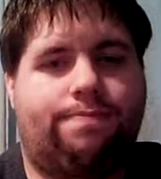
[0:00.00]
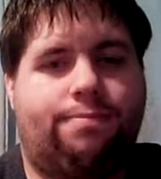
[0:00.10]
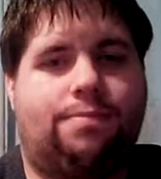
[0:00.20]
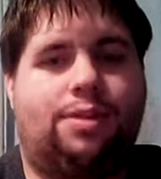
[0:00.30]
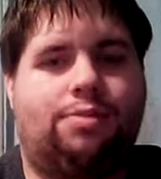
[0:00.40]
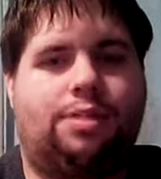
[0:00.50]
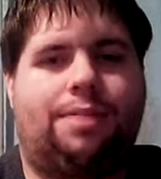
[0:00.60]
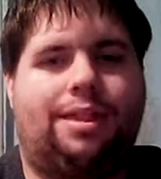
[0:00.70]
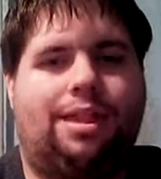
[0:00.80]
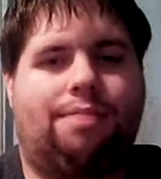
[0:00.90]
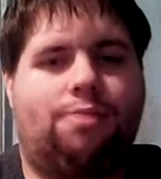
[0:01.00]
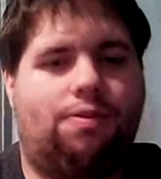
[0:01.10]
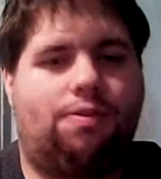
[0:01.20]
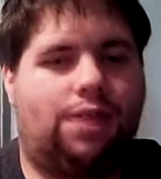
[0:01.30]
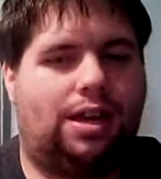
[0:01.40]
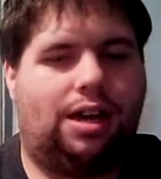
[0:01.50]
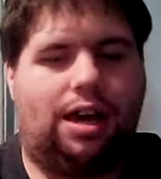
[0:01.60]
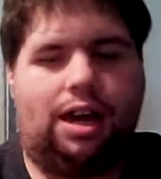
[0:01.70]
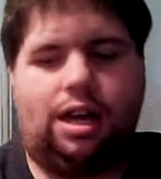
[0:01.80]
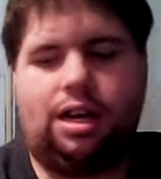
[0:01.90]
news about that movie,
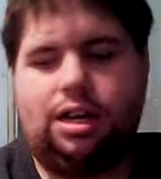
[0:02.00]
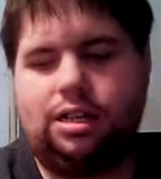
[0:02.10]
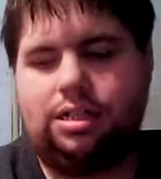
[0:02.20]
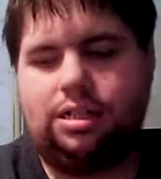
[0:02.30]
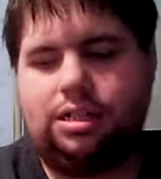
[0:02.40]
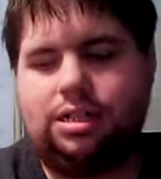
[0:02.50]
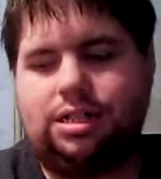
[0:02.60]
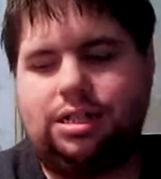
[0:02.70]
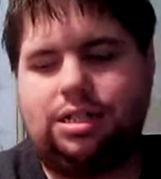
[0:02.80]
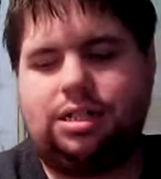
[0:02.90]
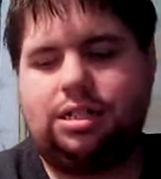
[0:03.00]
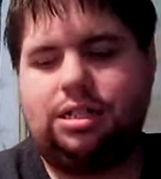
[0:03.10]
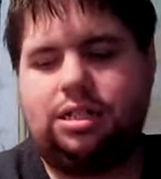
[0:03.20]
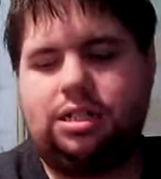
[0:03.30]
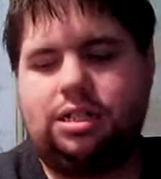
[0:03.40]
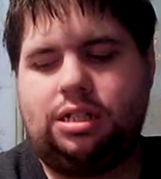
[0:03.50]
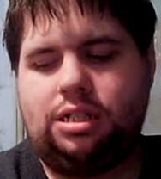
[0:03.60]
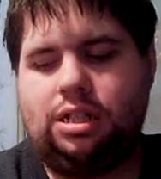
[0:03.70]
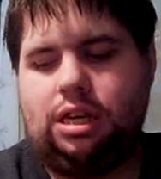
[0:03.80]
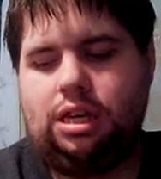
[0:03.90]
and
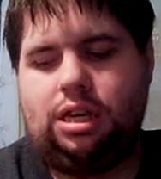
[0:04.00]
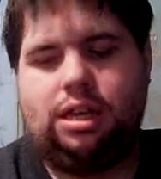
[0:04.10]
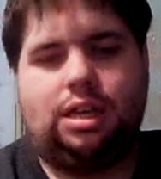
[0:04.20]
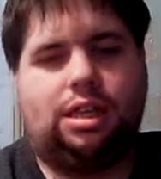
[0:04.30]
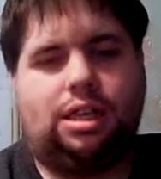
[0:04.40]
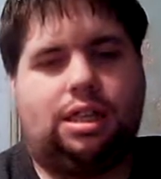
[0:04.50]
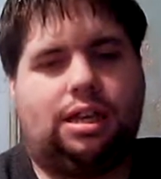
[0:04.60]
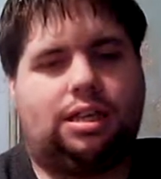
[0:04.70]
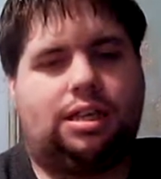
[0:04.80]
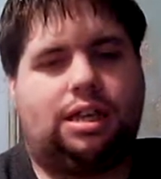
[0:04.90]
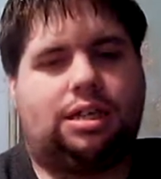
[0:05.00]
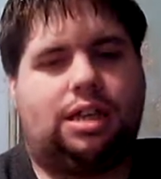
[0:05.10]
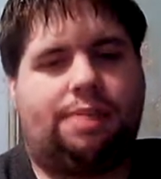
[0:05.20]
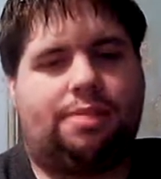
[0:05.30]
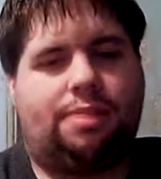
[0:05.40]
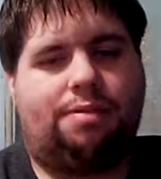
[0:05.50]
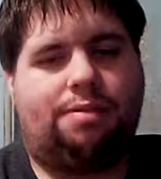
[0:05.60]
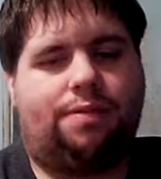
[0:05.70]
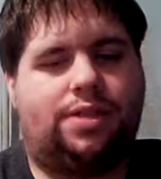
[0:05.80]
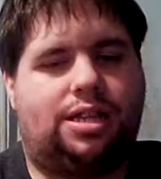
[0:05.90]
I think the next time I'll be
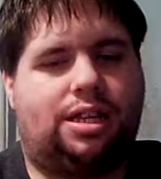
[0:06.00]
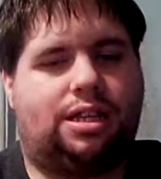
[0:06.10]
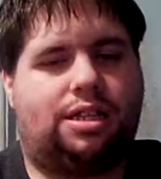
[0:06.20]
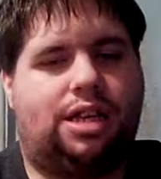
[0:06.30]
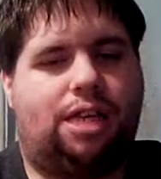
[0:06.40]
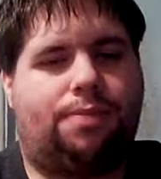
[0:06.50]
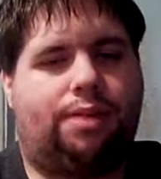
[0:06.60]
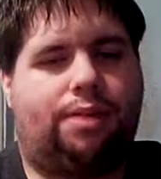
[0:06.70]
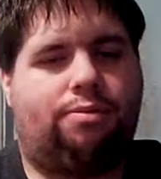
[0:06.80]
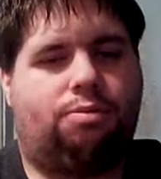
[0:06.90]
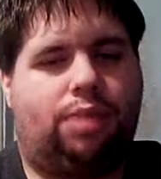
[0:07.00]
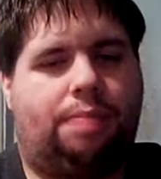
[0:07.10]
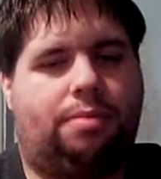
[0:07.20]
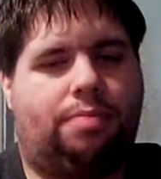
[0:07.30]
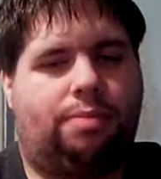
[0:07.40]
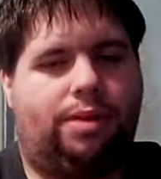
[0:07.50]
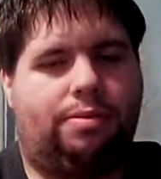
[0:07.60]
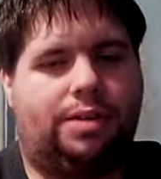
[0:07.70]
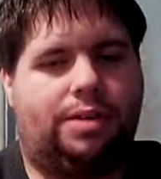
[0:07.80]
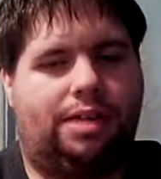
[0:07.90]
revisiting this topic will probably be
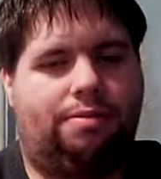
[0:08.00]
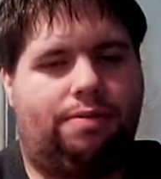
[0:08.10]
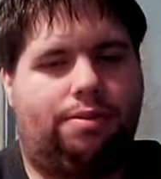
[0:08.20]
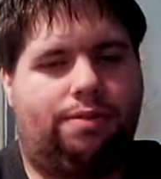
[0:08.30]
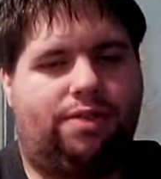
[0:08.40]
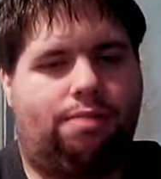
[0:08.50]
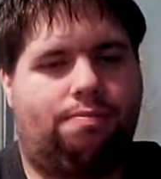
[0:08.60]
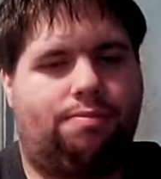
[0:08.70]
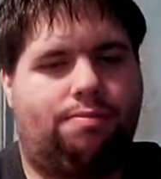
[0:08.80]
when I review the film.